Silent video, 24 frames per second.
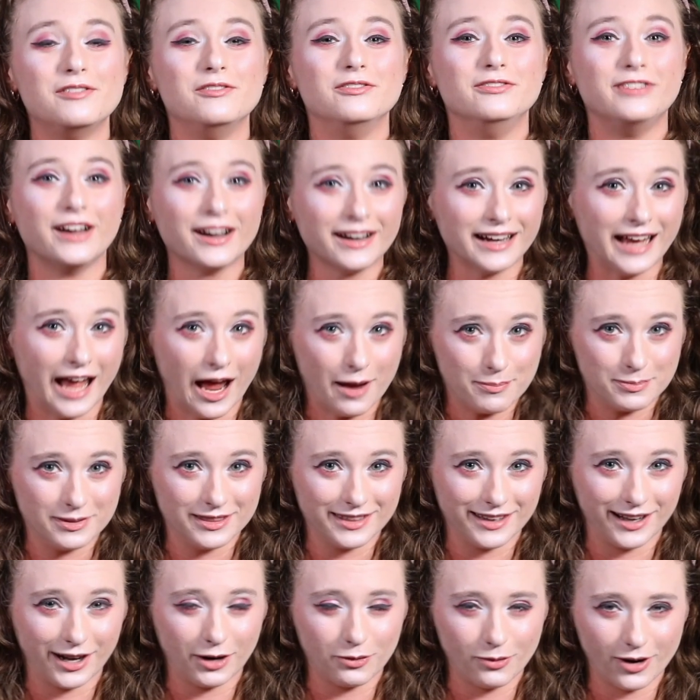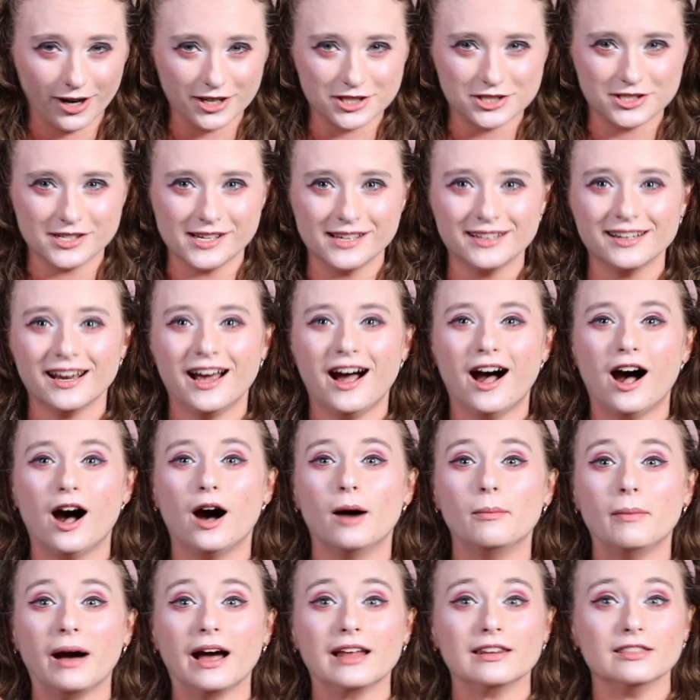Very happy that I watched it.
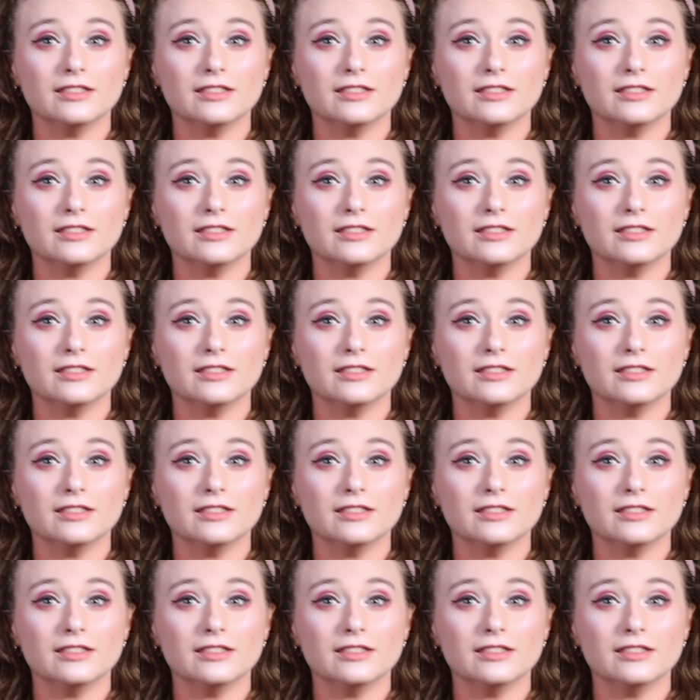Um, I